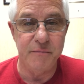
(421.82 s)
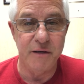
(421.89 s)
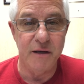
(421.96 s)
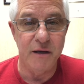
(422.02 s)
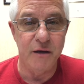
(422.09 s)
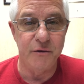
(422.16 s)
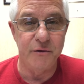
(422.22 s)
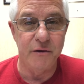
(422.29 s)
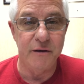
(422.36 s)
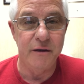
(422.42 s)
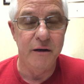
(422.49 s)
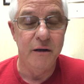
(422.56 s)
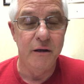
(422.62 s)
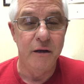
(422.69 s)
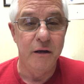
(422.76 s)
me out on.
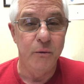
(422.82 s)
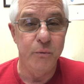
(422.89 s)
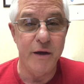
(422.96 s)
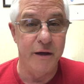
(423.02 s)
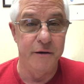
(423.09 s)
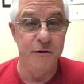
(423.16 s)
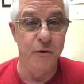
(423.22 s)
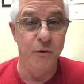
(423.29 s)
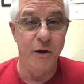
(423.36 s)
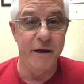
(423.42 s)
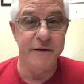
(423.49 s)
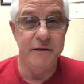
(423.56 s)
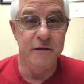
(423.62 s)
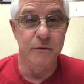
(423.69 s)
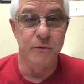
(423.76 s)
We had no
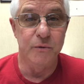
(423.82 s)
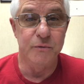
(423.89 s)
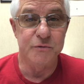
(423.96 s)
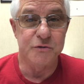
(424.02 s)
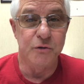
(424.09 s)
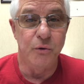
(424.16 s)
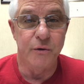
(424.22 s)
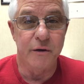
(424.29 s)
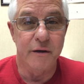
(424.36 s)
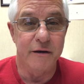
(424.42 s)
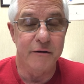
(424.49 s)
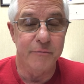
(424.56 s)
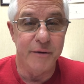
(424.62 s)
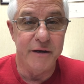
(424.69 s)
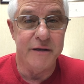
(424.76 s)
idea what was going on.
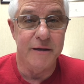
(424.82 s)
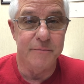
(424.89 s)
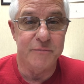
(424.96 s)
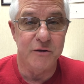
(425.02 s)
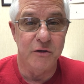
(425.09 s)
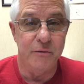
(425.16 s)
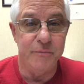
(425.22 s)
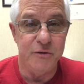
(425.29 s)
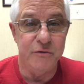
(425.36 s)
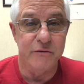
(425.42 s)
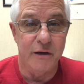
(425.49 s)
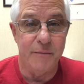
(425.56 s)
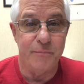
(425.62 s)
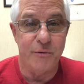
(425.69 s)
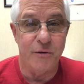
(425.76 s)
Everybody kept telling me, you've
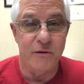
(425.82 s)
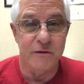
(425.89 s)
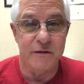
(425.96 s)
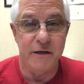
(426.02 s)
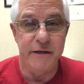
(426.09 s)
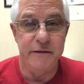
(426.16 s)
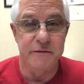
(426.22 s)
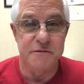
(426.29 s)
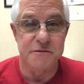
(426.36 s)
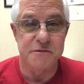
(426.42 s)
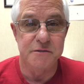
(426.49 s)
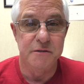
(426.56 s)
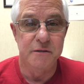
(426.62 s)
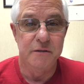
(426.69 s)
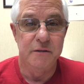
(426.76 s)
got bronchitis.
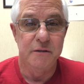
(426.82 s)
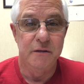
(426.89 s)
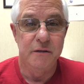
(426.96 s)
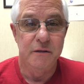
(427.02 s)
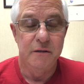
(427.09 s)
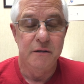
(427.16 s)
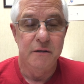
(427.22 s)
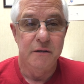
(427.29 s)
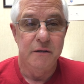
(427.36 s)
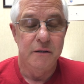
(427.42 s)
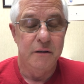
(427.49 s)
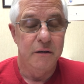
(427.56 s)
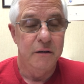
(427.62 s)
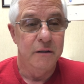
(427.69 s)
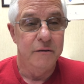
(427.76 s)

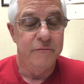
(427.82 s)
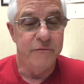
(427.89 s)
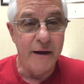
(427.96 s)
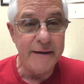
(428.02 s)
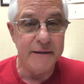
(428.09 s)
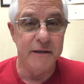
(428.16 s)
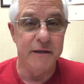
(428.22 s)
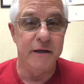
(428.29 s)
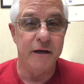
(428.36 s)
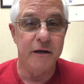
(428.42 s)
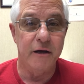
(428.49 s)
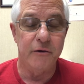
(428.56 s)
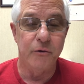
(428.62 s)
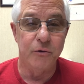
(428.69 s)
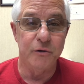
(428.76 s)
Finally, I
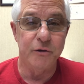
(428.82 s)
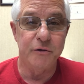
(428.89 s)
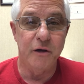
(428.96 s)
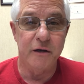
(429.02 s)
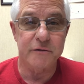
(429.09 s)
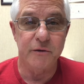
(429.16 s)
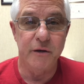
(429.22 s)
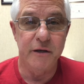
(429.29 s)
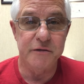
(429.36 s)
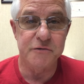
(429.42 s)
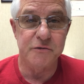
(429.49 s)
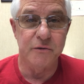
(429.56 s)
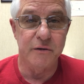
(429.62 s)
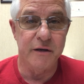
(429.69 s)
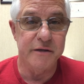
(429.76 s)
got a hold of Dr.
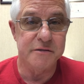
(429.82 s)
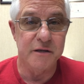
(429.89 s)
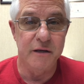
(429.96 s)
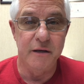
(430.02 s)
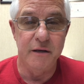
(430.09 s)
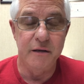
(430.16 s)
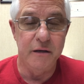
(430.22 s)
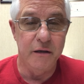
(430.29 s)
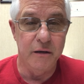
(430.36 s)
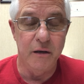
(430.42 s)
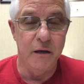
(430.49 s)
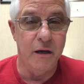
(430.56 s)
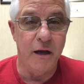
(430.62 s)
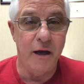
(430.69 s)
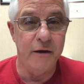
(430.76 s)
Hessel and I said,
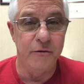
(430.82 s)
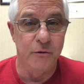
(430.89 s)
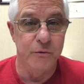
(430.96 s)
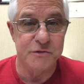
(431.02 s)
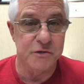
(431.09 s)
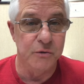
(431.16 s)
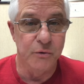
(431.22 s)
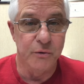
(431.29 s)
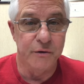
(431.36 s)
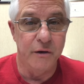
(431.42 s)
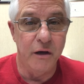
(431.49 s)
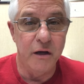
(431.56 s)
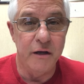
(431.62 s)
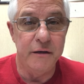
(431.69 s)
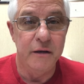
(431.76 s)
I don't know what's going
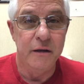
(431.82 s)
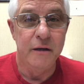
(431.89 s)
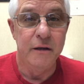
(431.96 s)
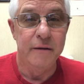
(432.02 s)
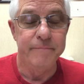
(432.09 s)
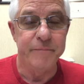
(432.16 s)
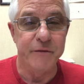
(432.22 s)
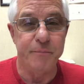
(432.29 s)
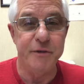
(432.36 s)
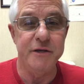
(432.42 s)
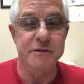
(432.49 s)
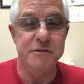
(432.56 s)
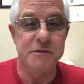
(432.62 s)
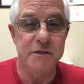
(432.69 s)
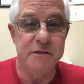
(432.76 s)
on. The
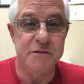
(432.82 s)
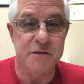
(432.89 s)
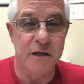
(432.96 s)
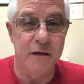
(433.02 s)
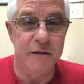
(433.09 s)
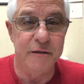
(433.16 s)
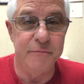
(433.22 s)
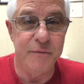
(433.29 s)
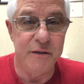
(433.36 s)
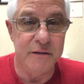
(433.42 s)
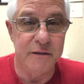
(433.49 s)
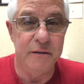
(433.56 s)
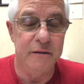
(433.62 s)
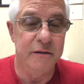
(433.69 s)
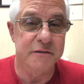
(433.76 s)
PC's telling me
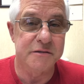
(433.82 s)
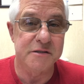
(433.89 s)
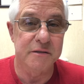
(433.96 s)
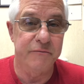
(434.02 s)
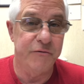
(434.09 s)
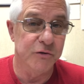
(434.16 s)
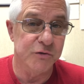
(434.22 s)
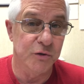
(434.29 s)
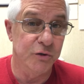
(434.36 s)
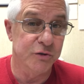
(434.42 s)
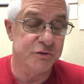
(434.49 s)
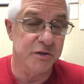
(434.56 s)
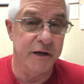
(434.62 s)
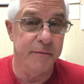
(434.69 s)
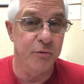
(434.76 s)
that it feels
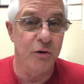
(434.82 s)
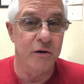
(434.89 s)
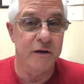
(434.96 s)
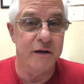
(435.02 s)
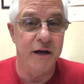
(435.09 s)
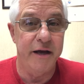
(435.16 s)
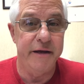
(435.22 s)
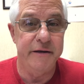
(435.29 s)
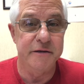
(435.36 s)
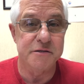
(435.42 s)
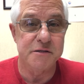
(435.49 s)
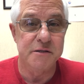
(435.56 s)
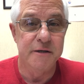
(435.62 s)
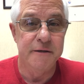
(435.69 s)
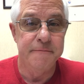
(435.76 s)
looks like bronchitis.